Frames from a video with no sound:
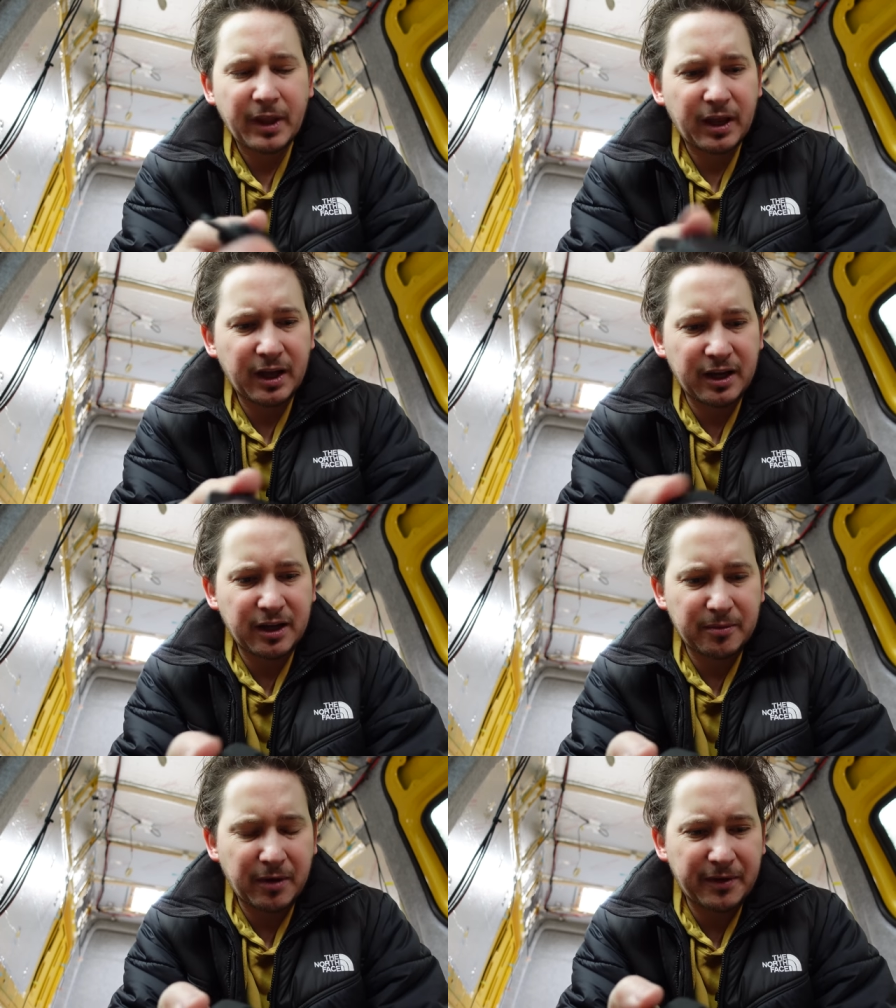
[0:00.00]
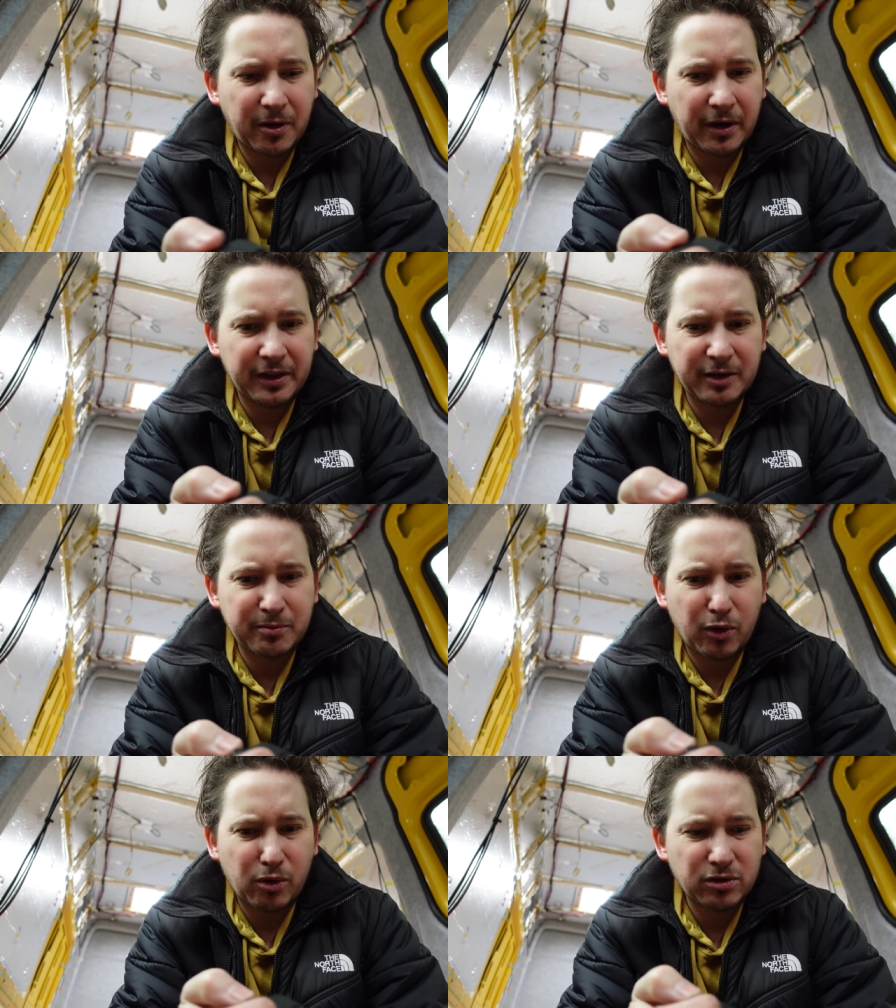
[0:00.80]
I think I'm going to need
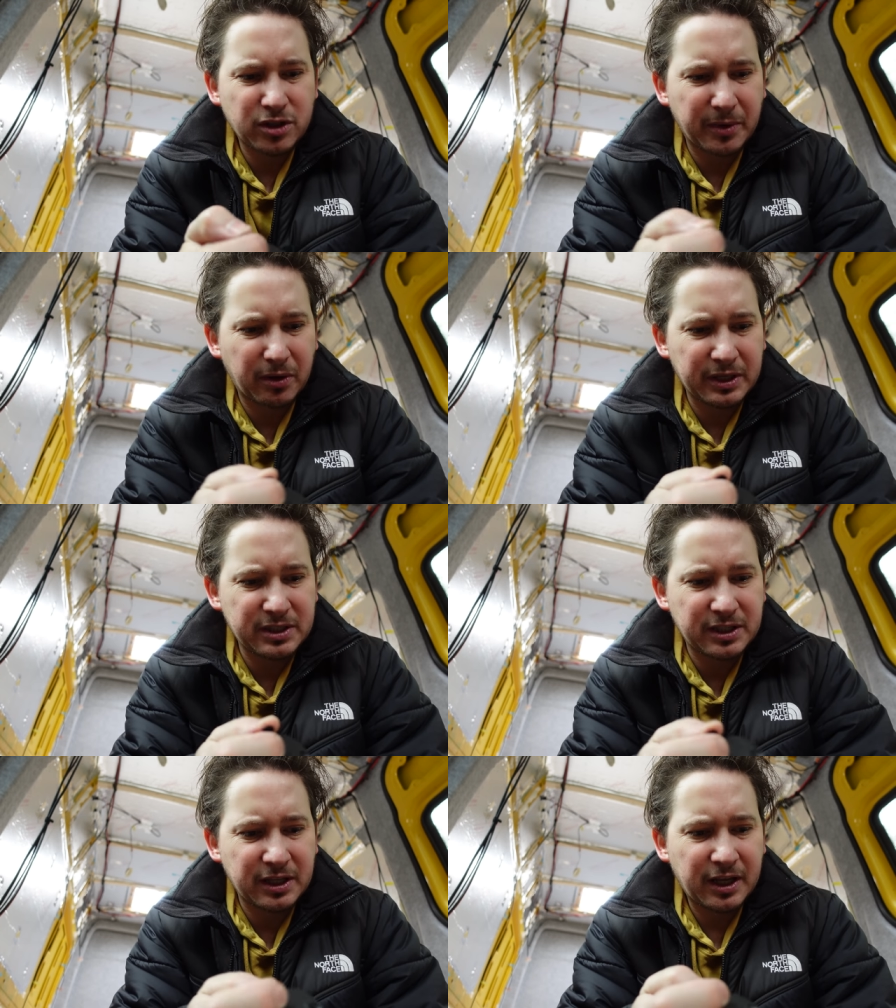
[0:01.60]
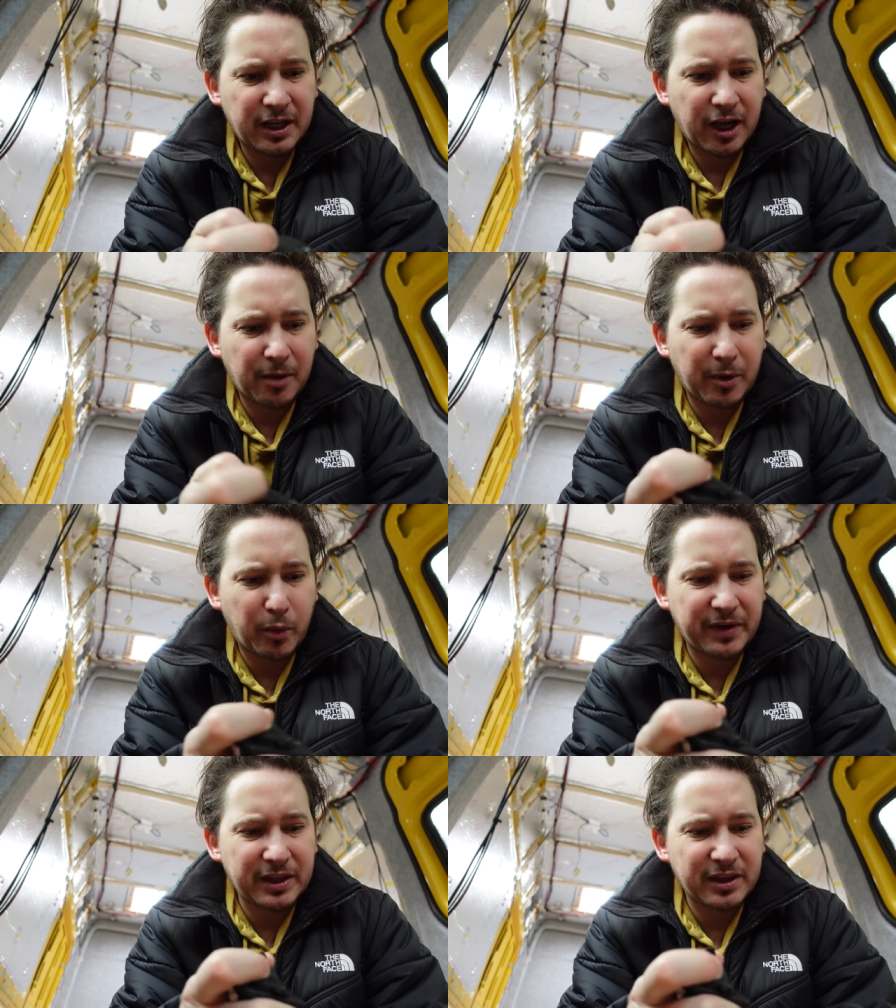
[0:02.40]
more, to be honest. But
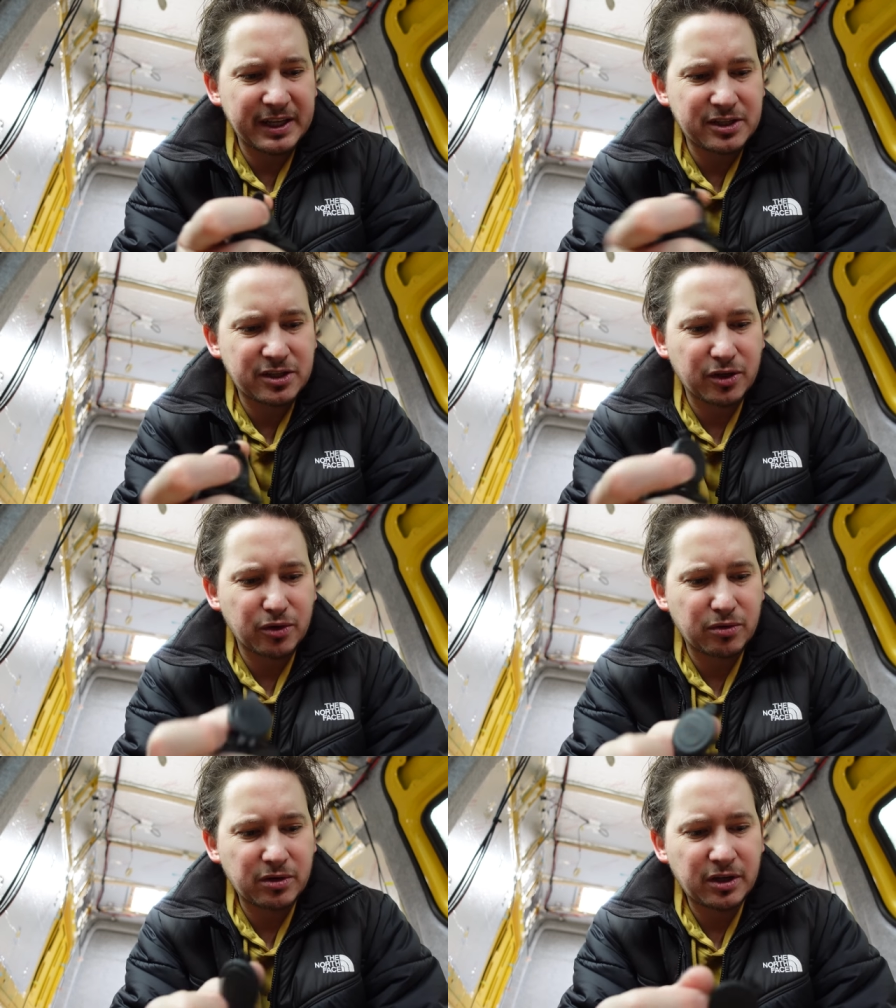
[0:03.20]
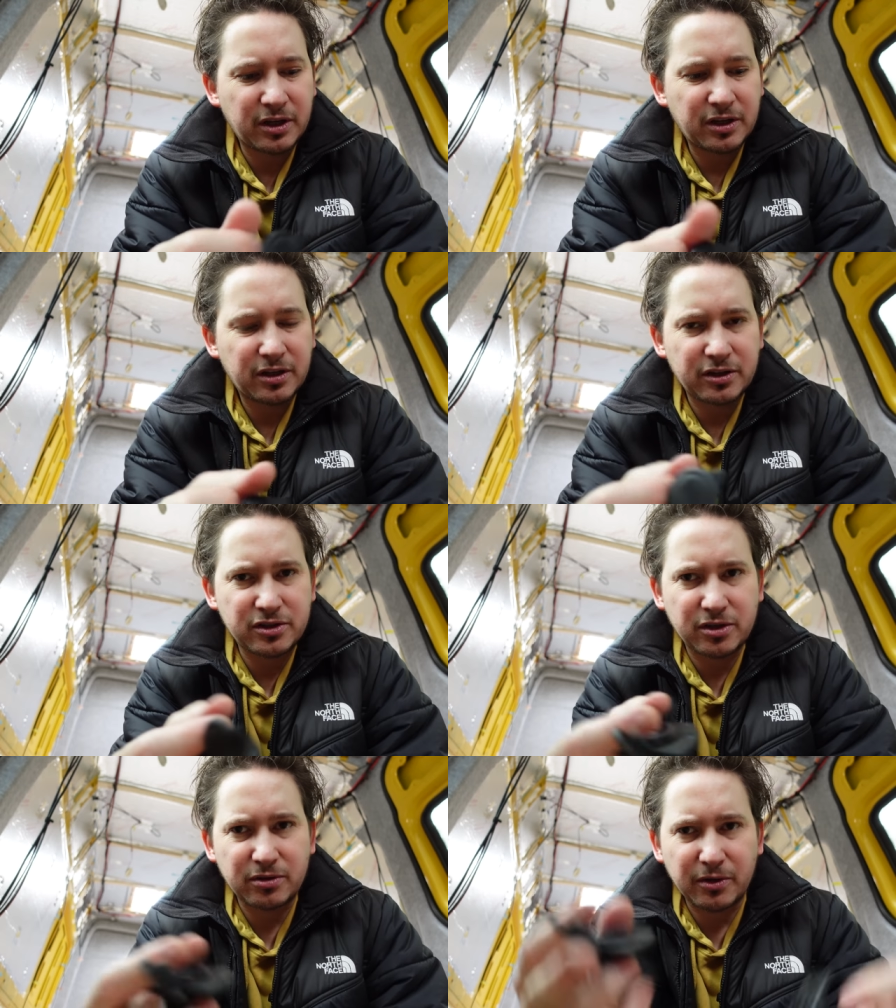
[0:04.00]
within these two, there's
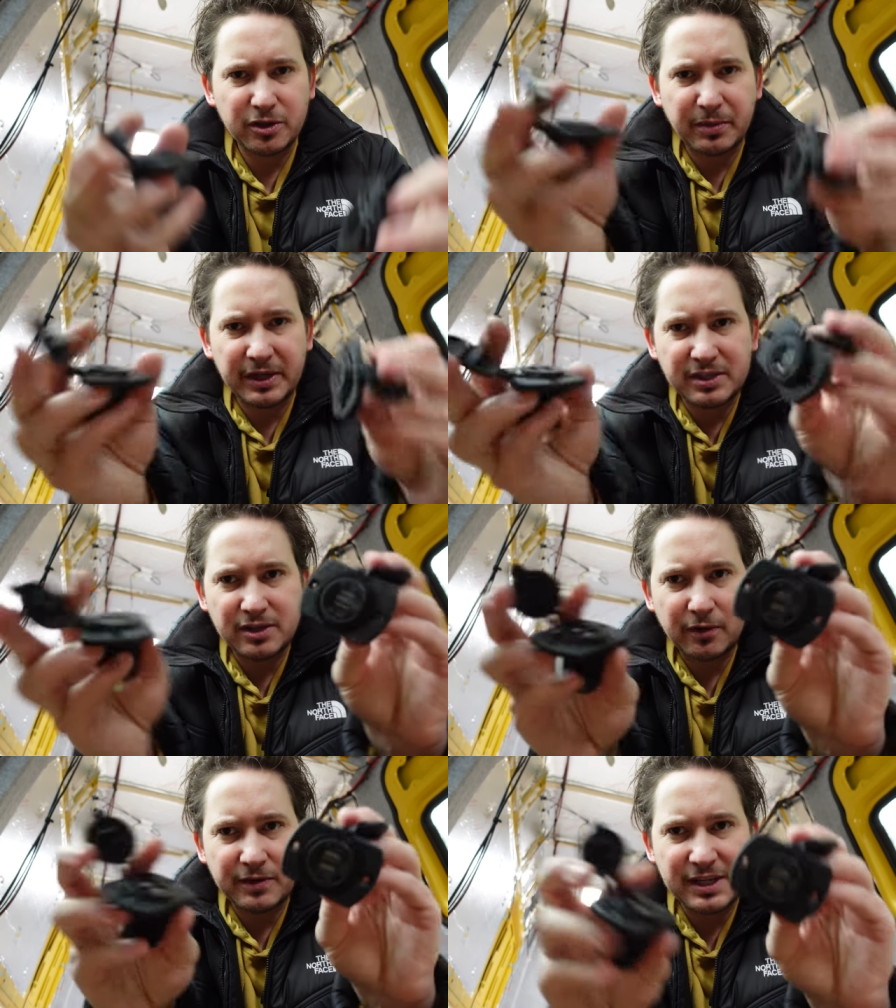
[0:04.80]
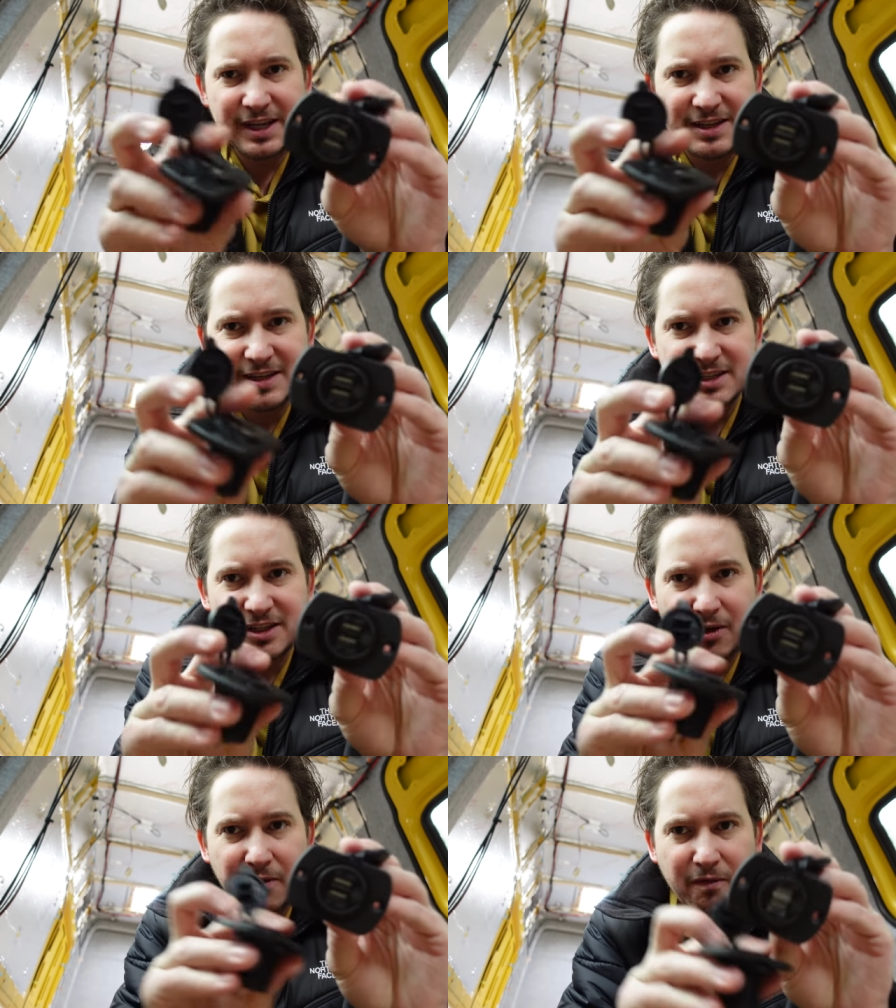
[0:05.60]
two USBs, obviously,
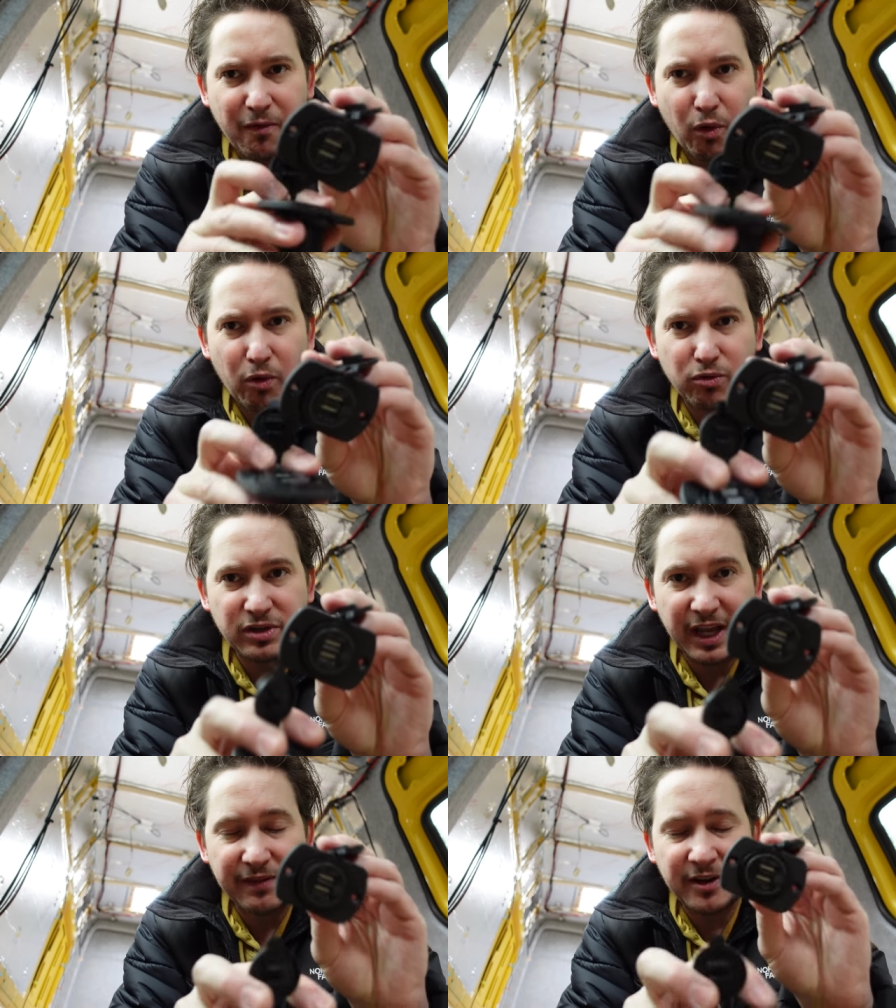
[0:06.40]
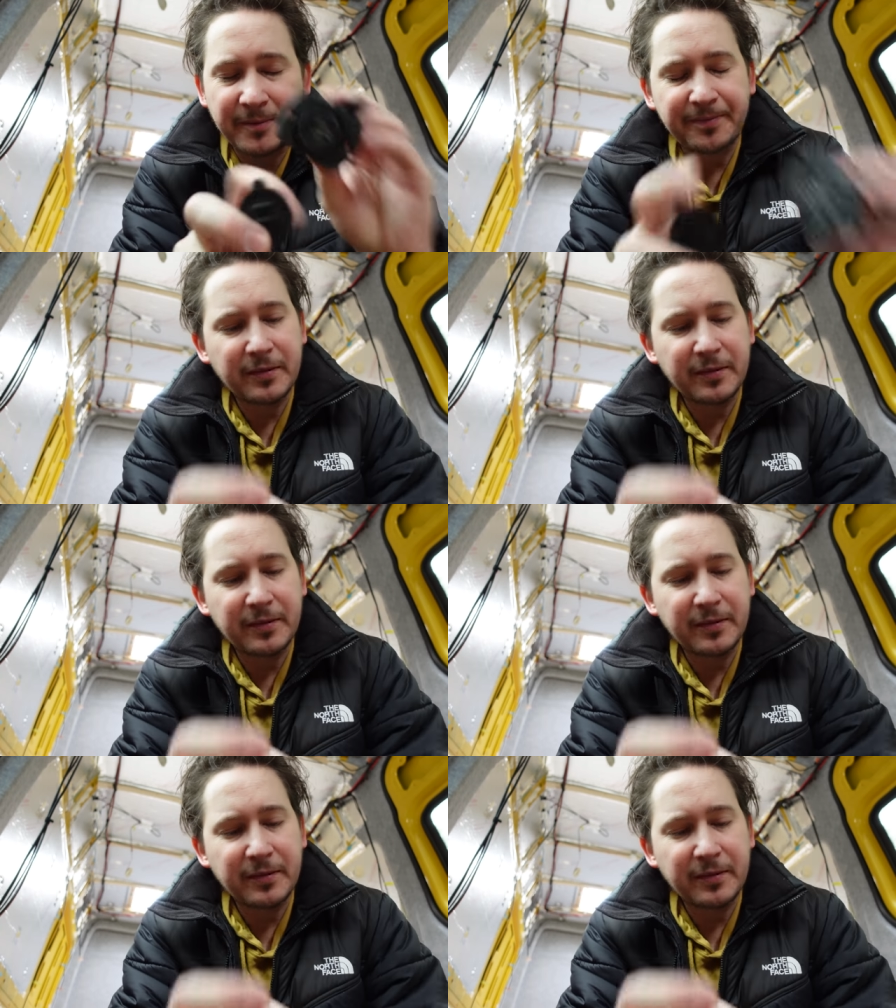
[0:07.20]
so 4 altogether.